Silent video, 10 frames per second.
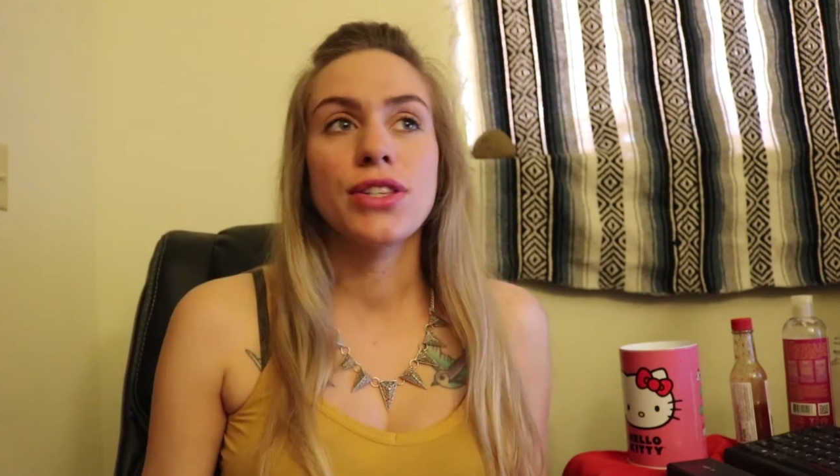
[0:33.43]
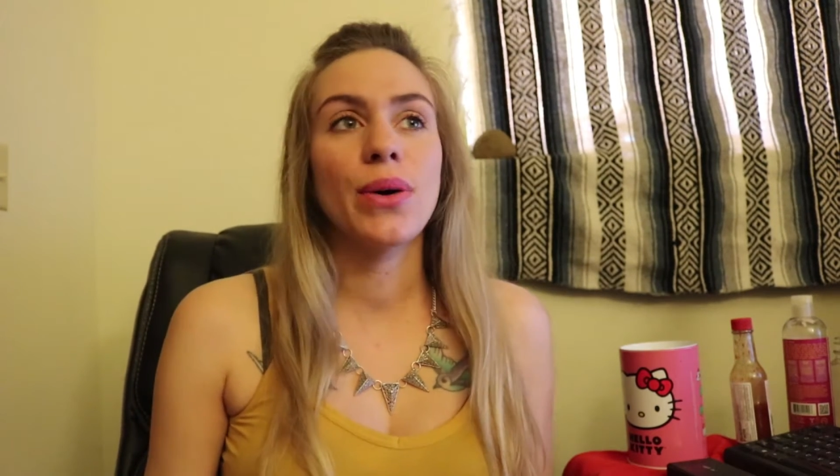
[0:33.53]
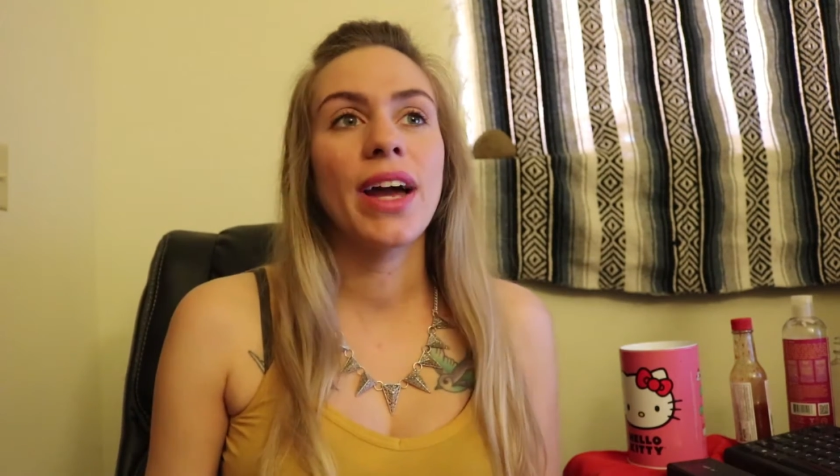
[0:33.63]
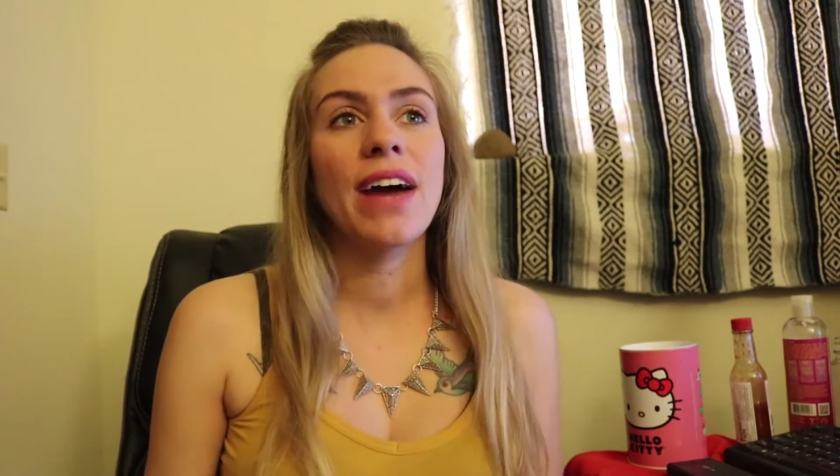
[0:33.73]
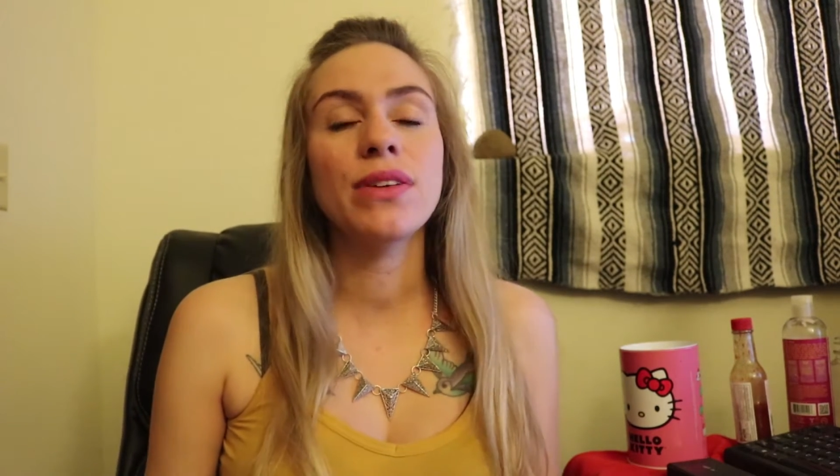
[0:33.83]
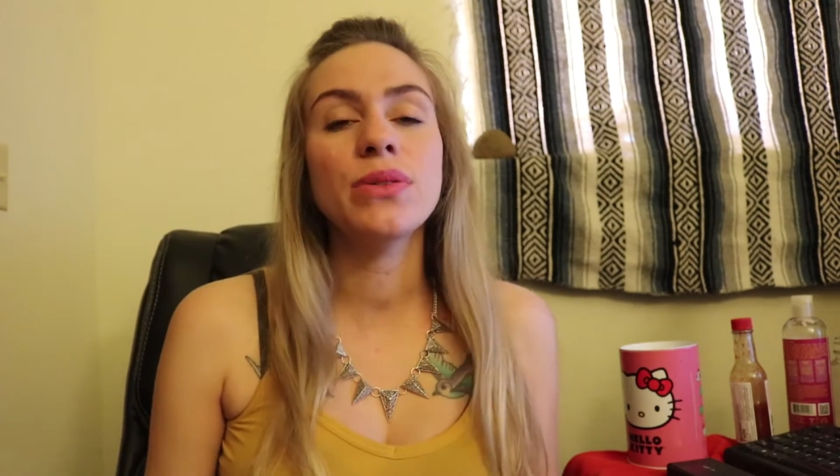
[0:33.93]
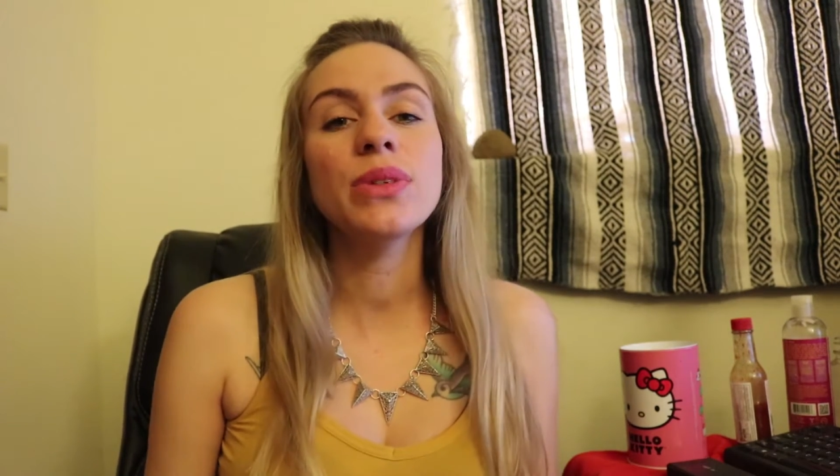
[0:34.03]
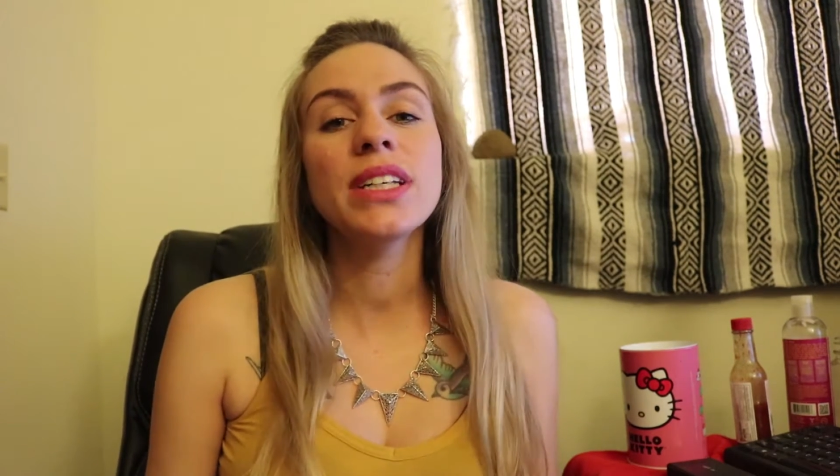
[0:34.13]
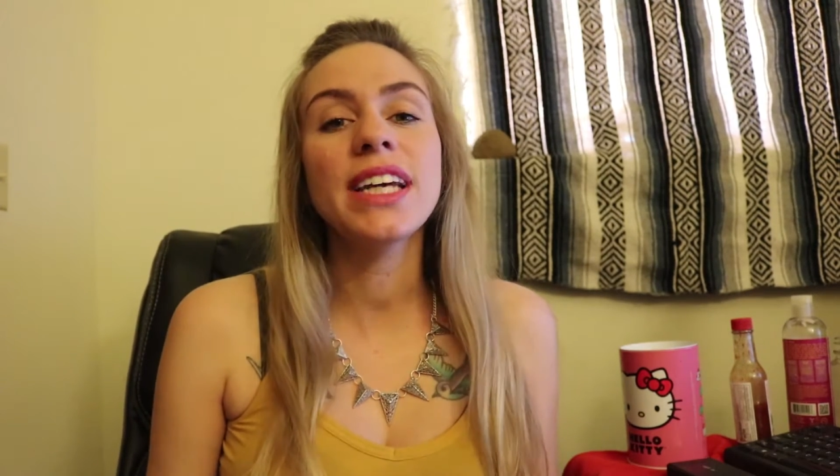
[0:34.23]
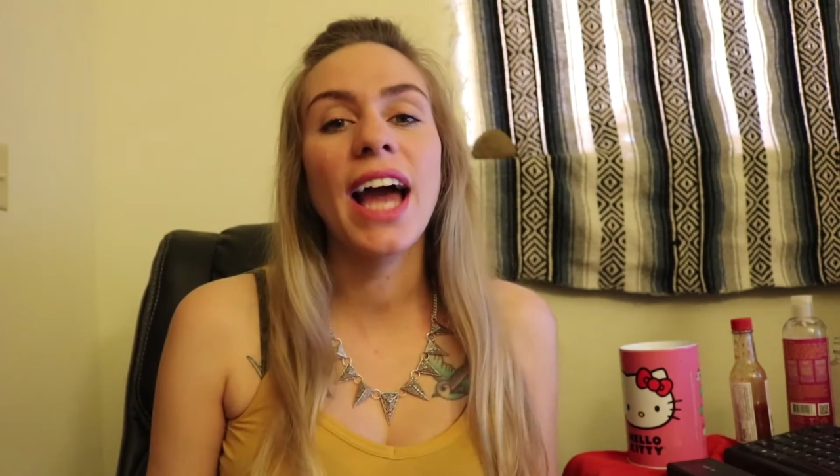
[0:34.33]
So I haven't
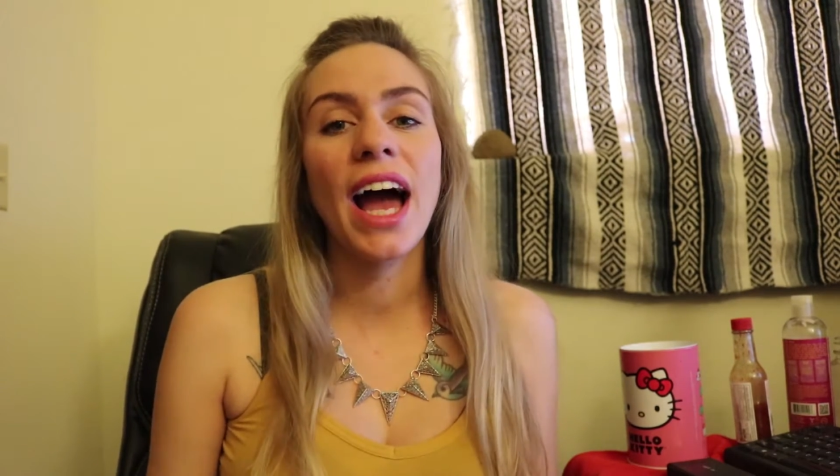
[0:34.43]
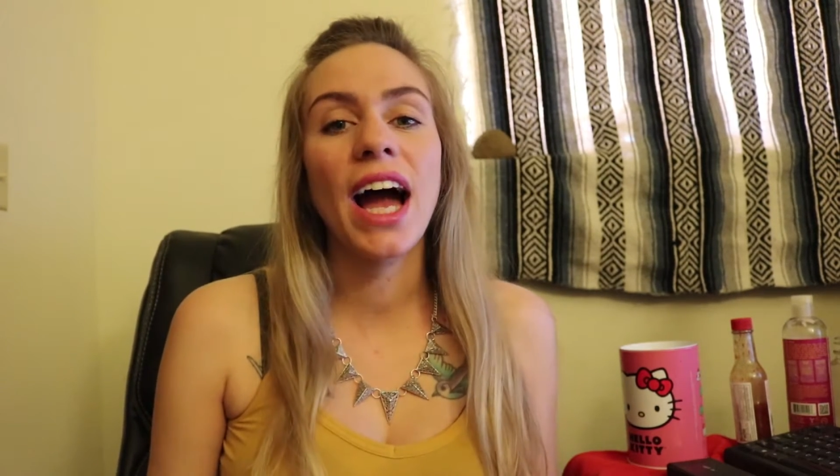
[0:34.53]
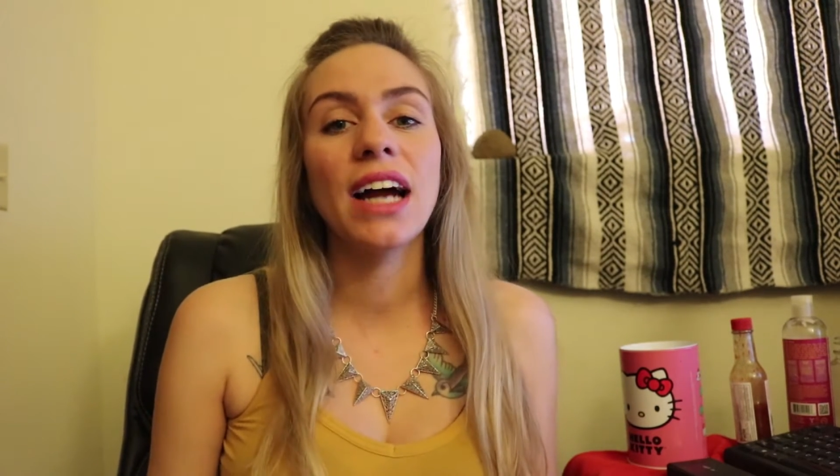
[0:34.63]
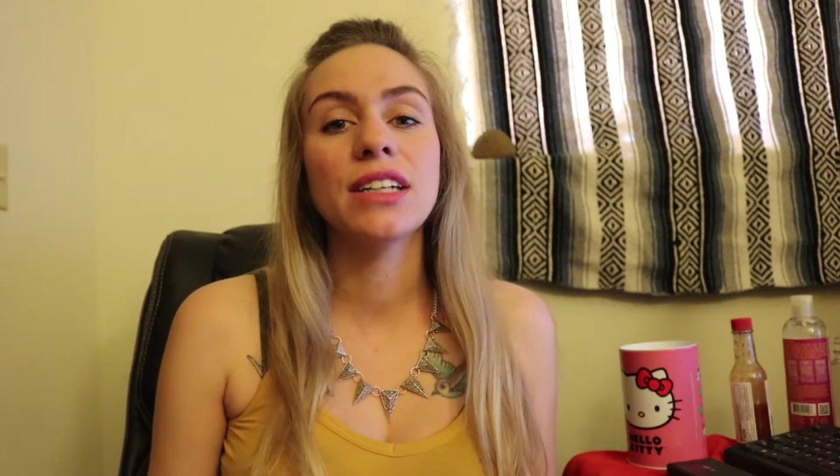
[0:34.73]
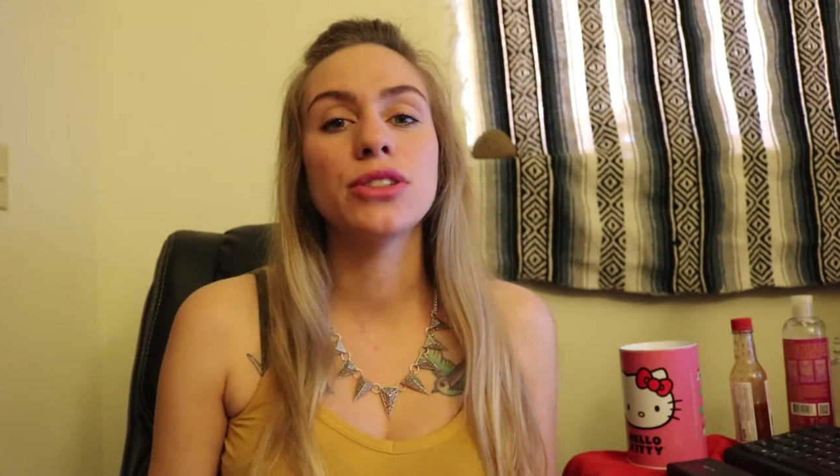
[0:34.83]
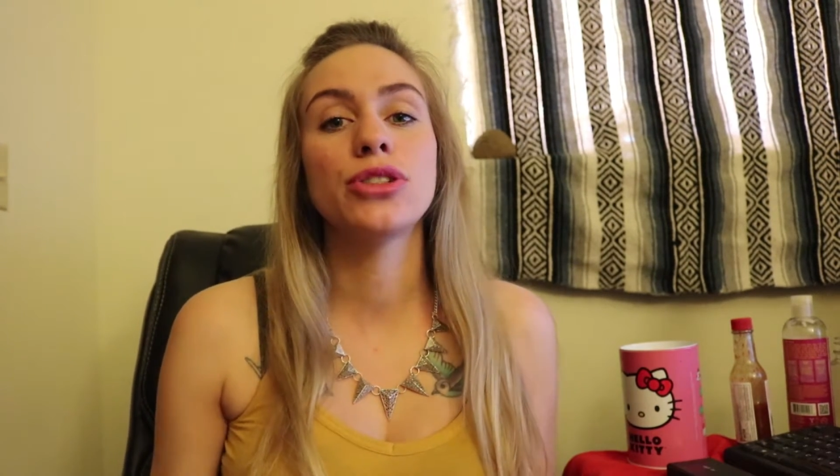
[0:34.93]
really had